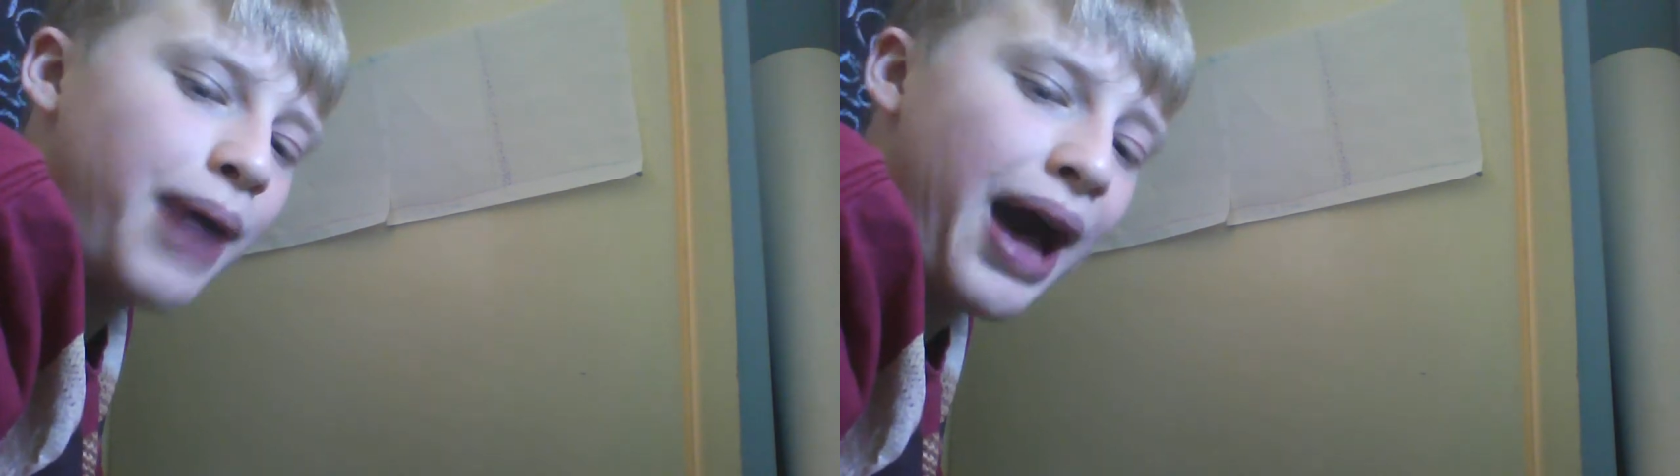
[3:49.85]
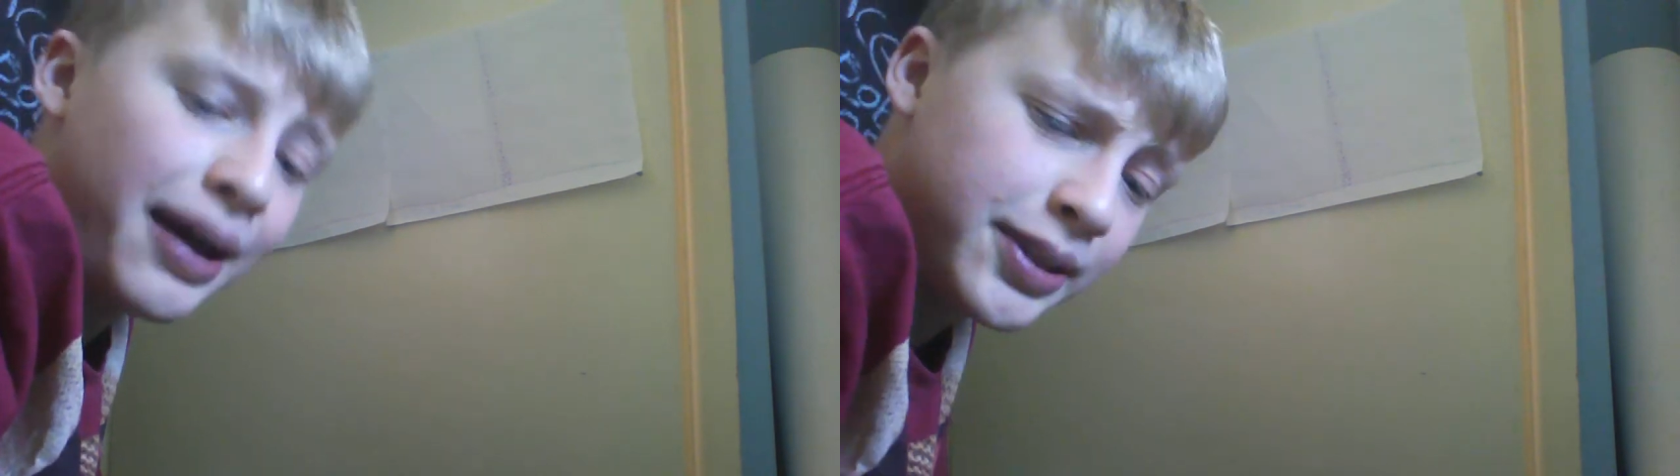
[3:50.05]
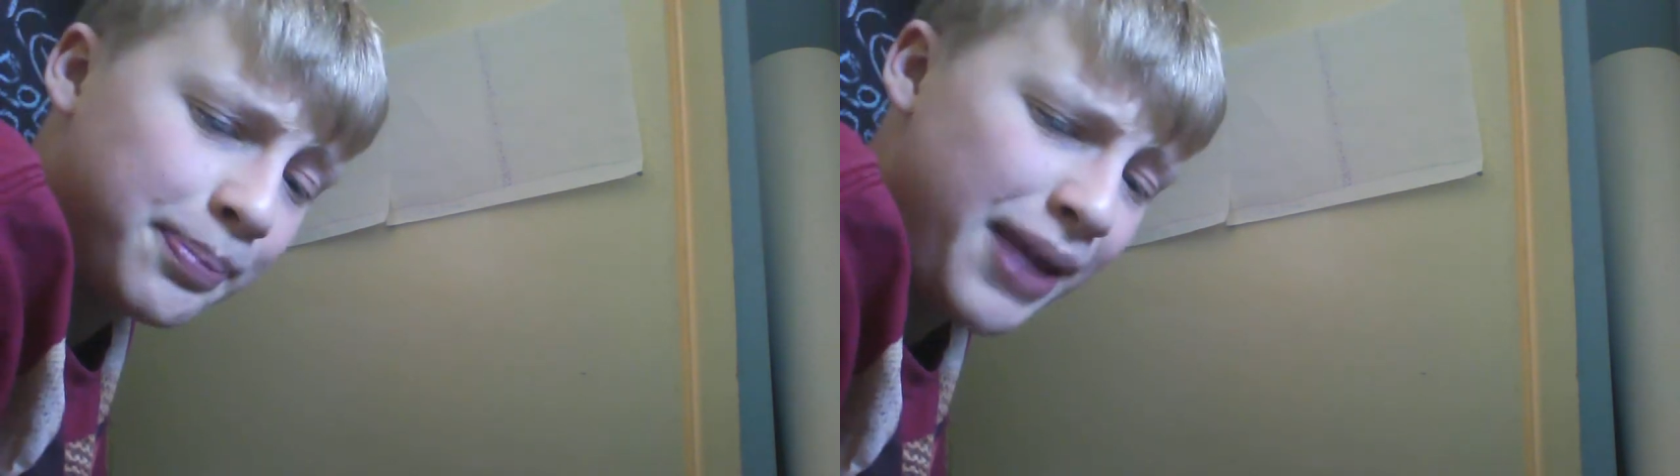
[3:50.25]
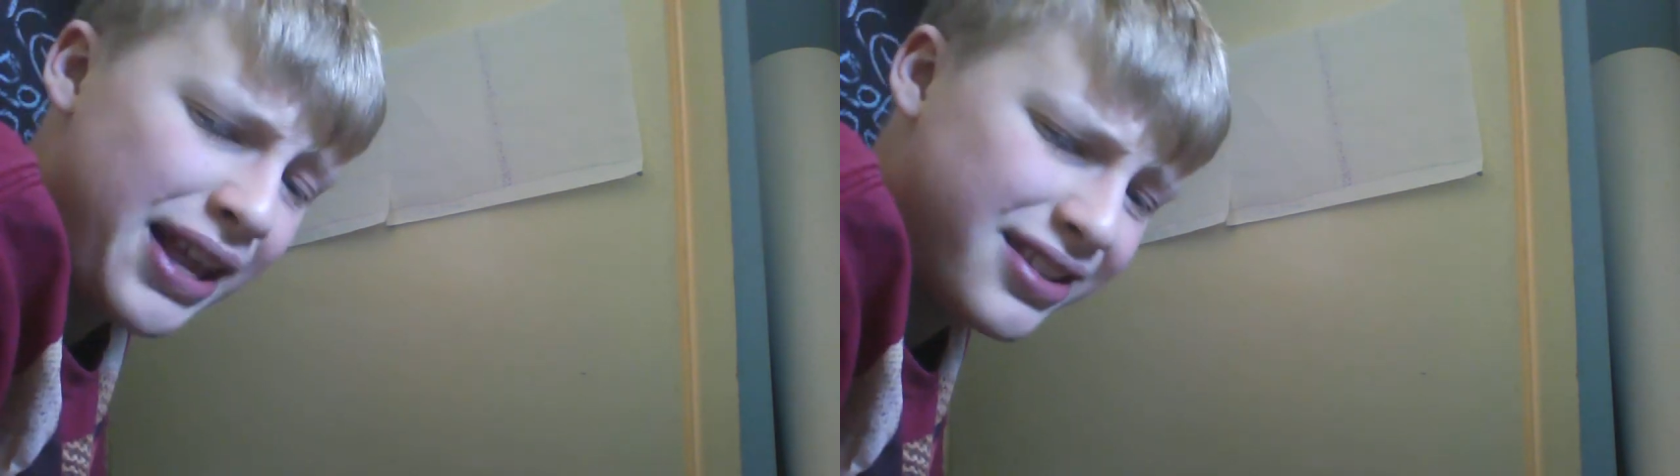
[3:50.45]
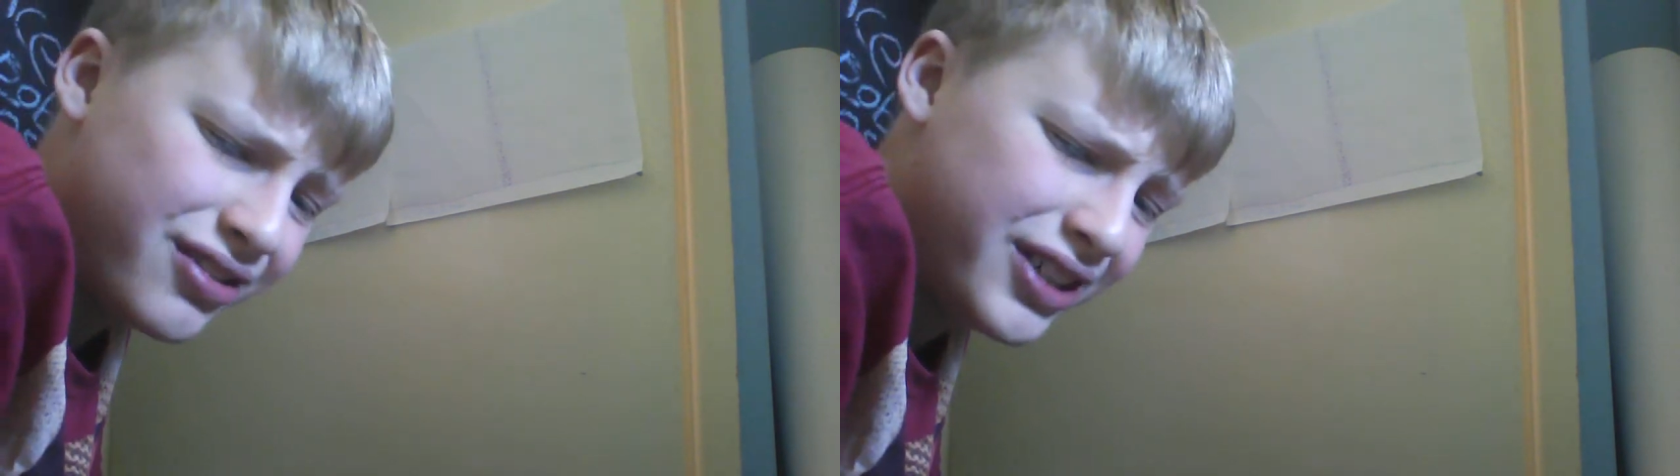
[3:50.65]
perhaps the
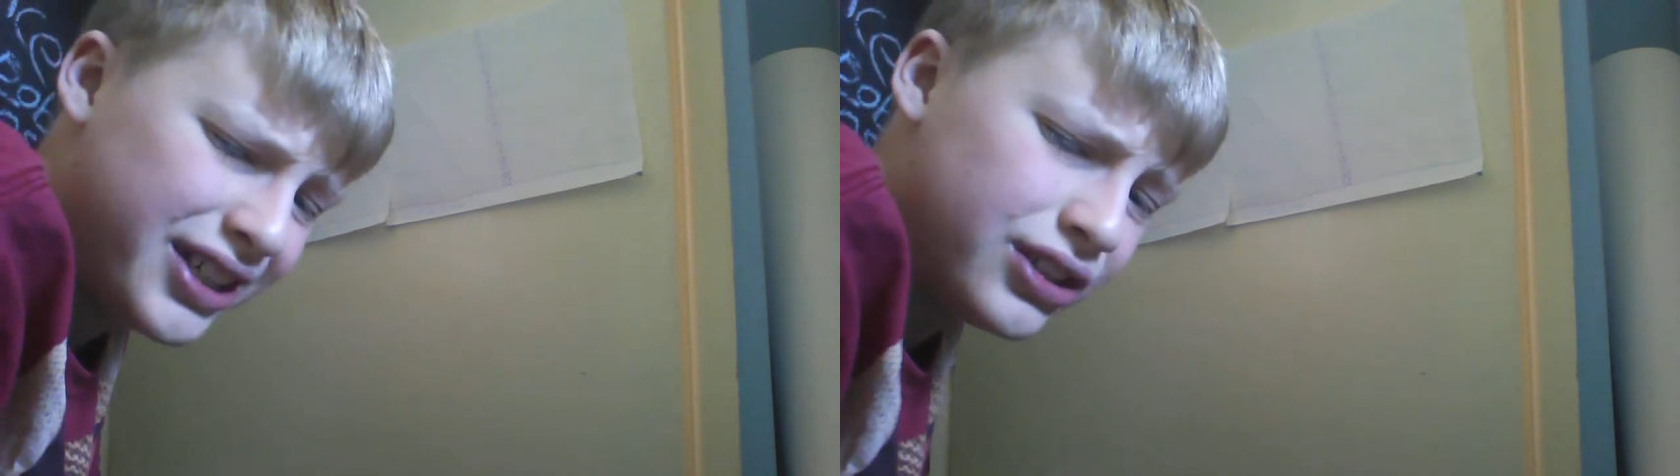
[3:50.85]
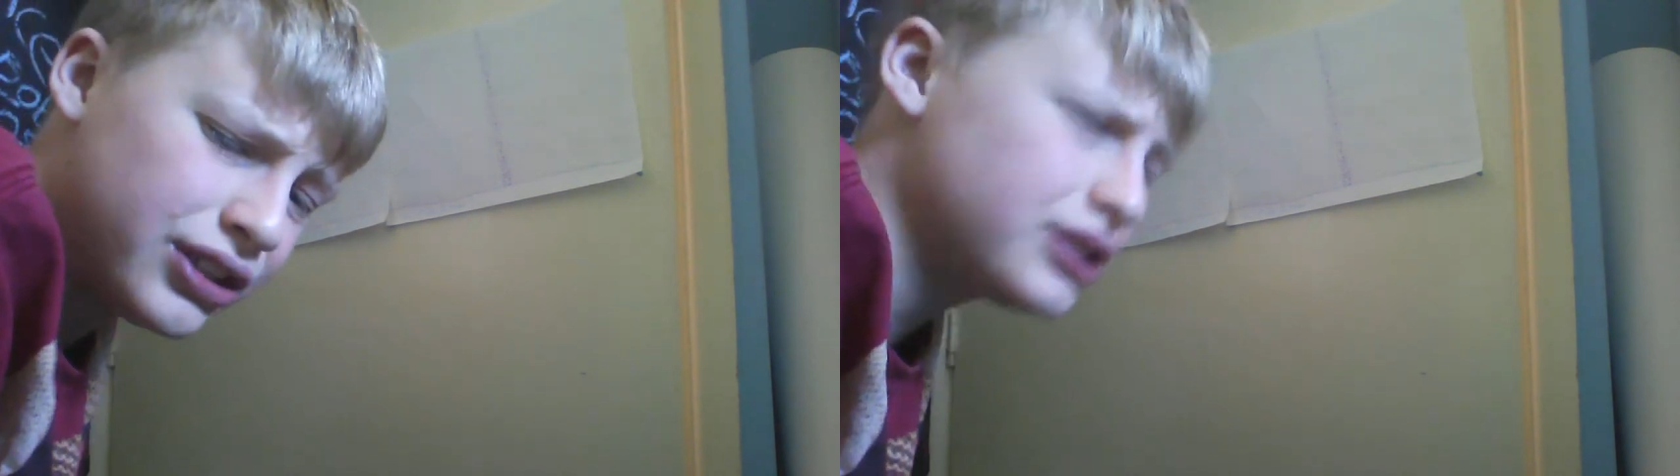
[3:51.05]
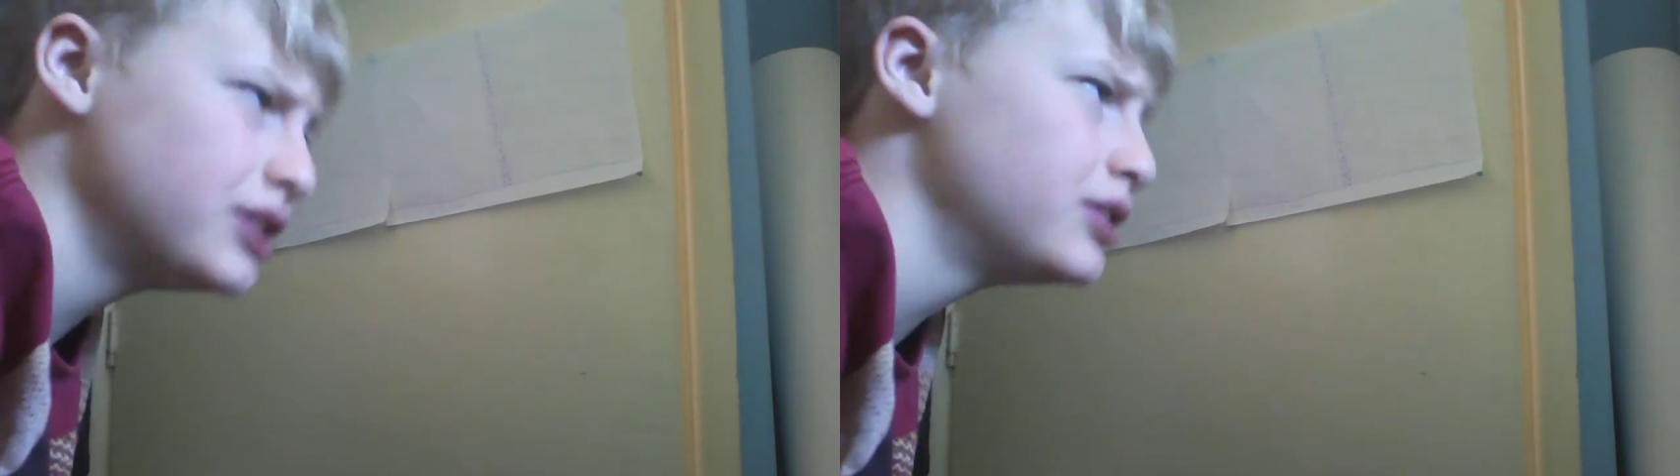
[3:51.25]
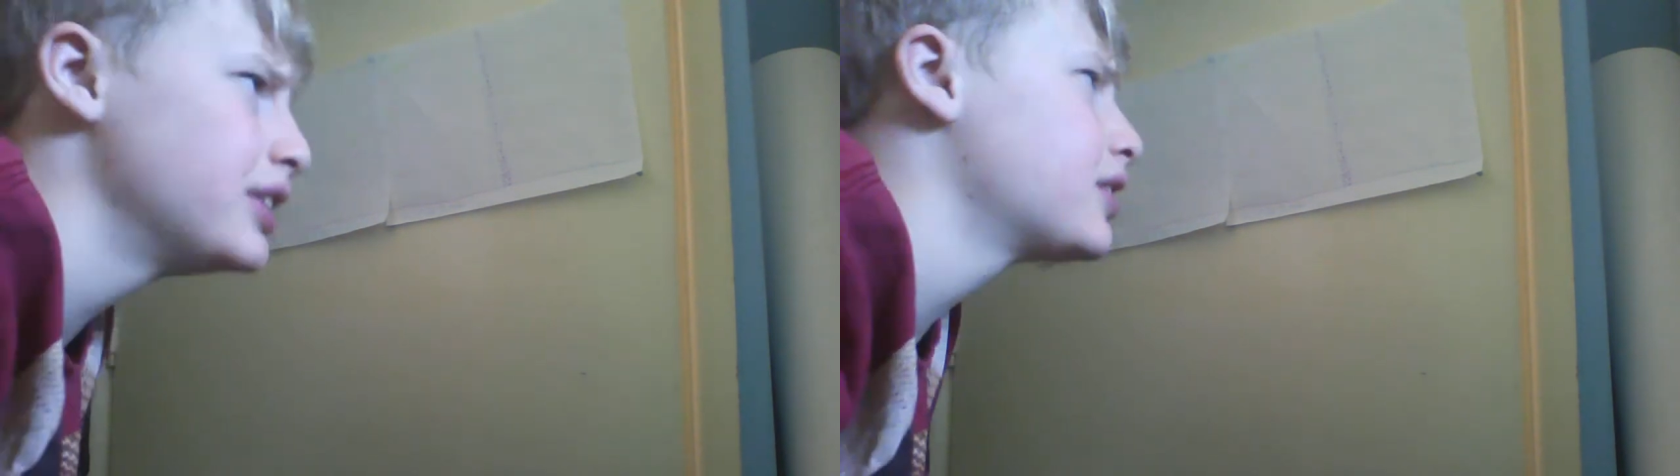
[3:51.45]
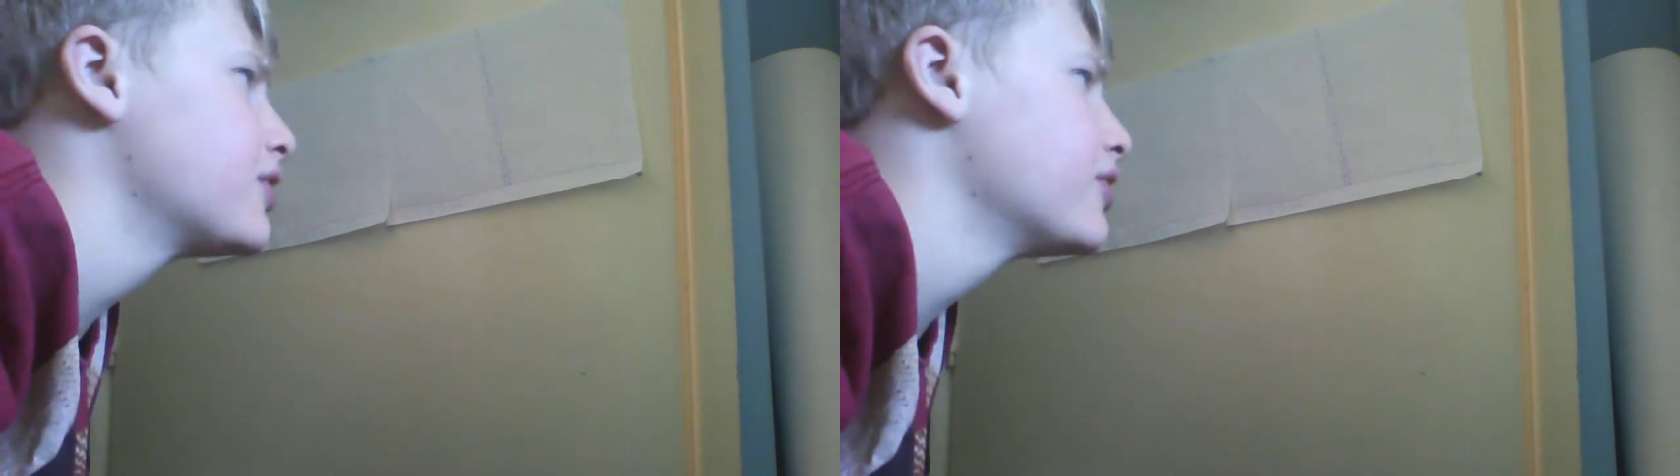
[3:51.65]
best story in Doctor Who
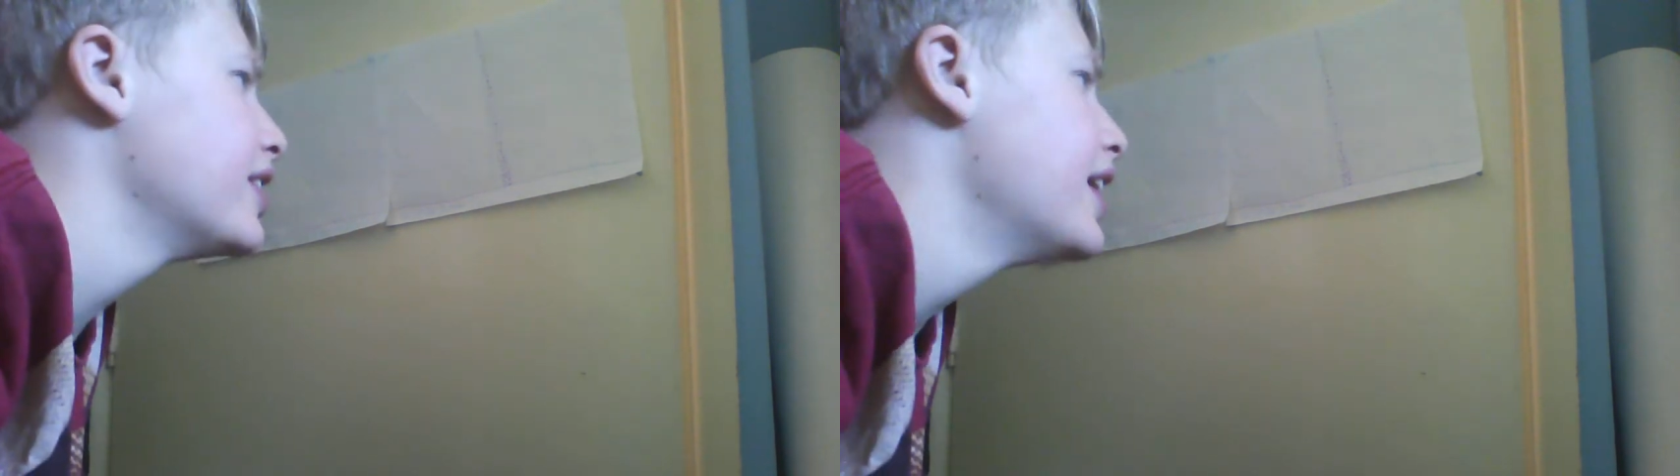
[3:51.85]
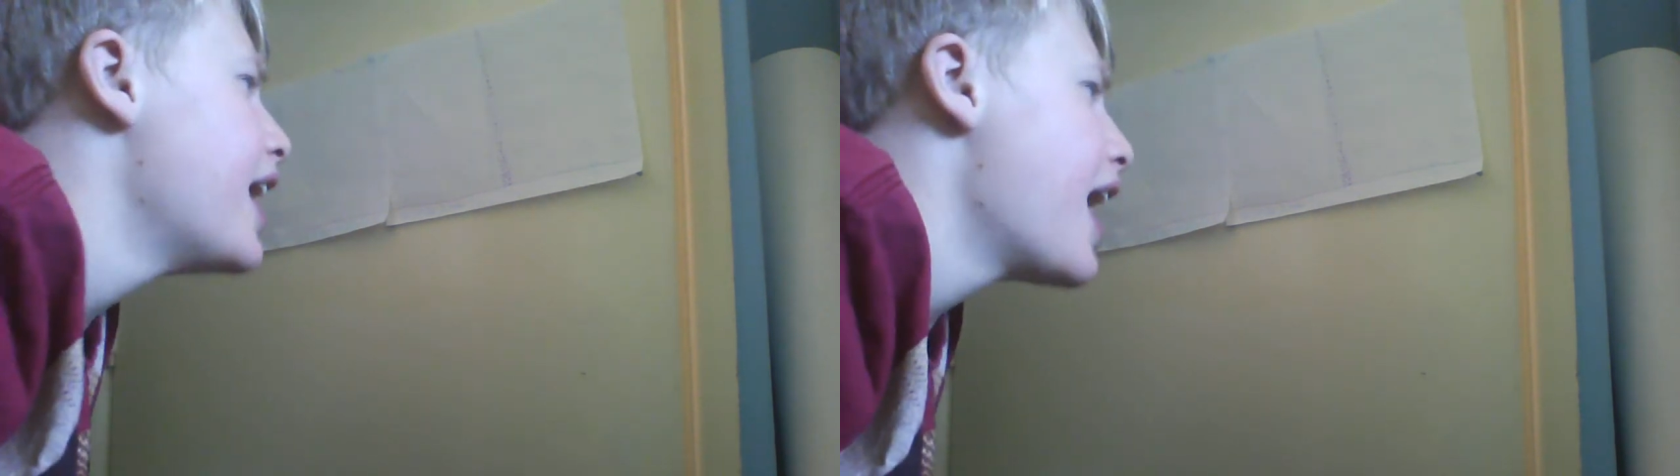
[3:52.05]
history.